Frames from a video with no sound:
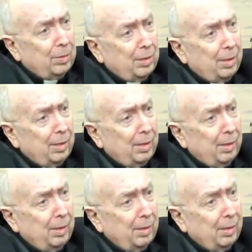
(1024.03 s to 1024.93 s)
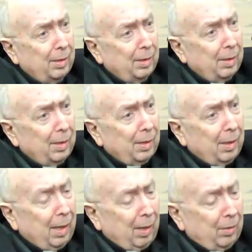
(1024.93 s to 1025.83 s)
see
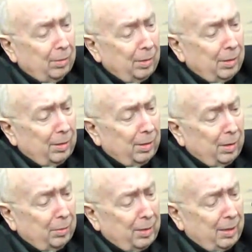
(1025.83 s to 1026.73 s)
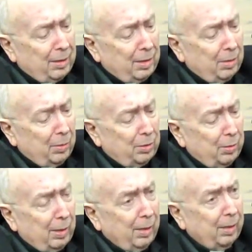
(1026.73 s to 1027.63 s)
how the circumstances in which
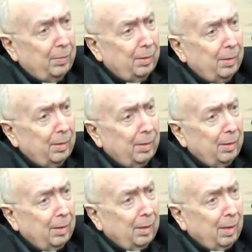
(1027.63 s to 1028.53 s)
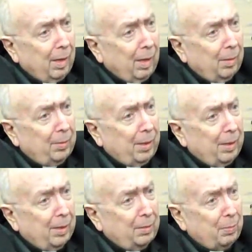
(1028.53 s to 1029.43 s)
we live are
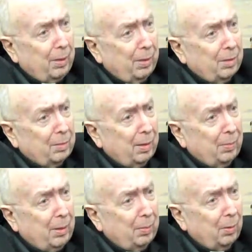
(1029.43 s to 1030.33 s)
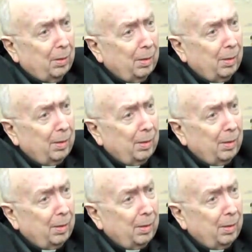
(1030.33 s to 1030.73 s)
being experienced by people,